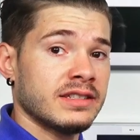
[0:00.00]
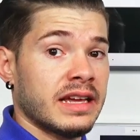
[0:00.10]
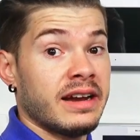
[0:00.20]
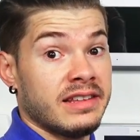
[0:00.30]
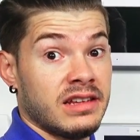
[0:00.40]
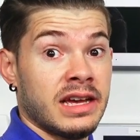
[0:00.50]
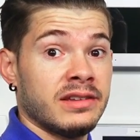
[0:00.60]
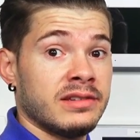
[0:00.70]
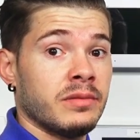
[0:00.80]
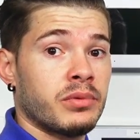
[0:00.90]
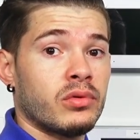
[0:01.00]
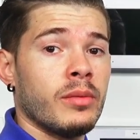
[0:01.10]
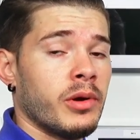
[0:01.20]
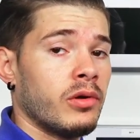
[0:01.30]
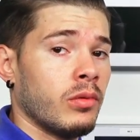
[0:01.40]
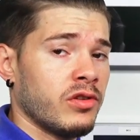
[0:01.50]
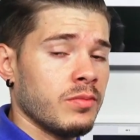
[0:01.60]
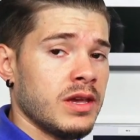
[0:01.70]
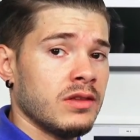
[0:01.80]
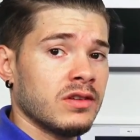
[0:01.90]
I set it as a, as a perimeter, which
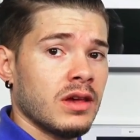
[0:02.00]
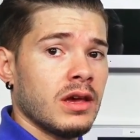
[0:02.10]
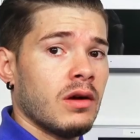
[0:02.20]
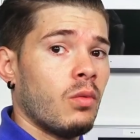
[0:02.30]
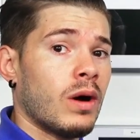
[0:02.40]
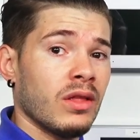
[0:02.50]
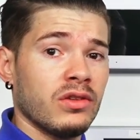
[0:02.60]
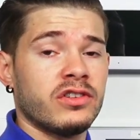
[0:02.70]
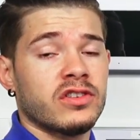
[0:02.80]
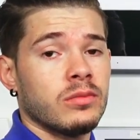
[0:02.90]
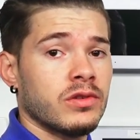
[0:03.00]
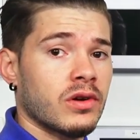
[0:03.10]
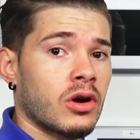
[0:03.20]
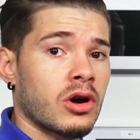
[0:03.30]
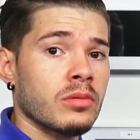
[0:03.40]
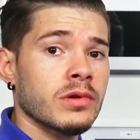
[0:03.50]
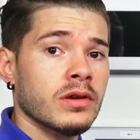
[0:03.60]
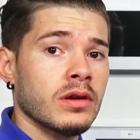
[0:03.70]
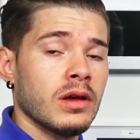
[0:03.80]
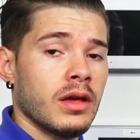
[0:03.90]
means while the system is armed,
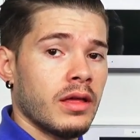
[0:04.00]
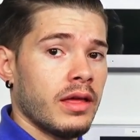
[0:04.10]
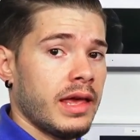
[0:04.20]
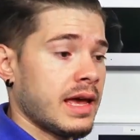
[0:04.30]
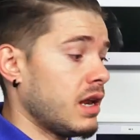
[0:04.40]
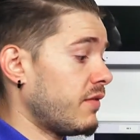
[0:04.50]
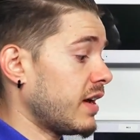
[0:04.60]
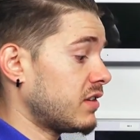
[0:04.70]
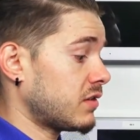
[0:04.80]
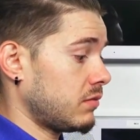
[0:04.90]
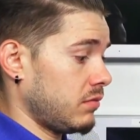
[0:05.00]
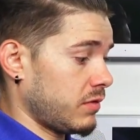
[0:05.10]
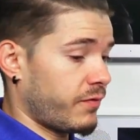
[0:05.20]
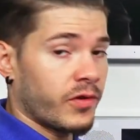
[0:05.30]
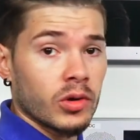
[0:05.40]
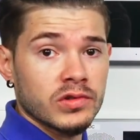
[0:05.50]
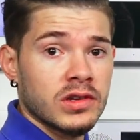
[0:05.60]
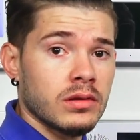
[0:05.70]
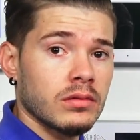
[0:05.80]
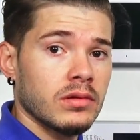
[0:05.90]
and if I fault
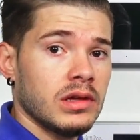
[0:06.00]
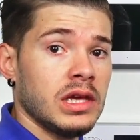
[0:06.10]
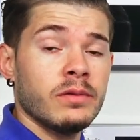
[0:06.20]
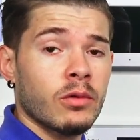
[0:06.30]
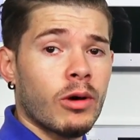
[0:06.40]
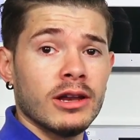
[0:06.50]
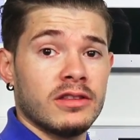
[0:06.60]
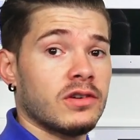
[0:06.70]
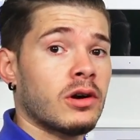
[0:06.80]
it, even while it's